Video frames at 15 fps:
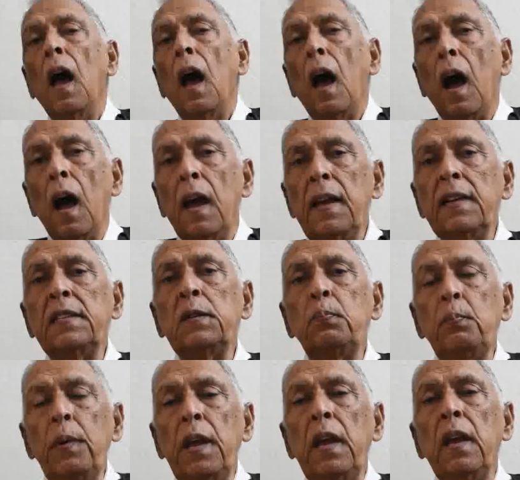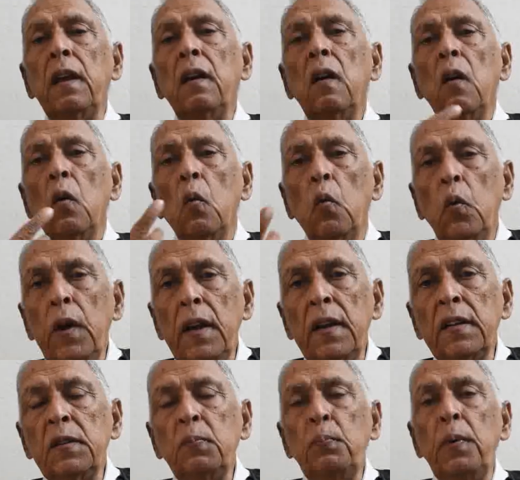I speak, we
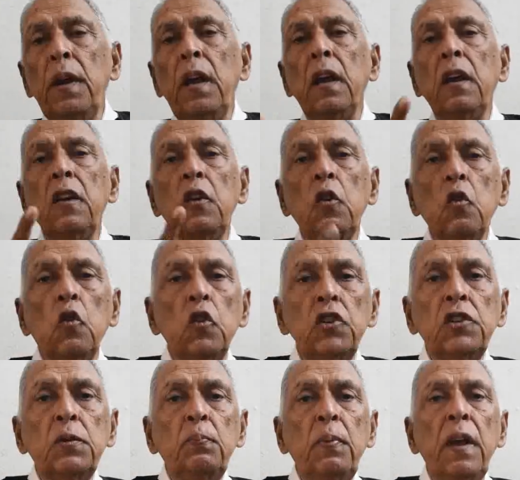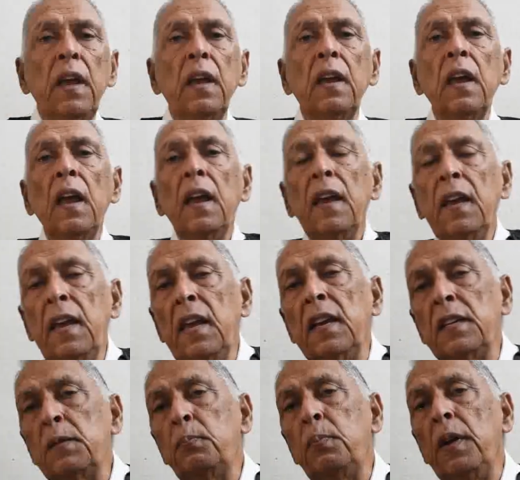speak, you speak, he
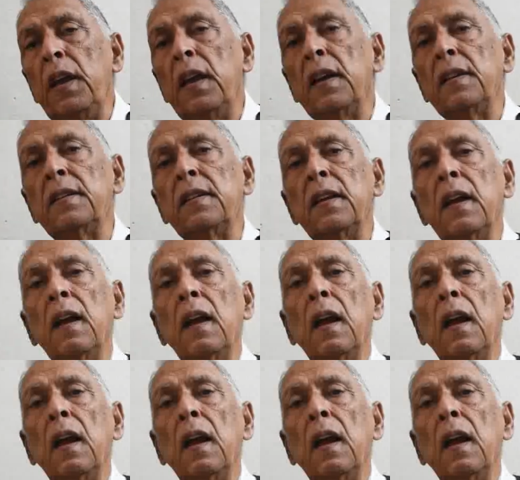speaks,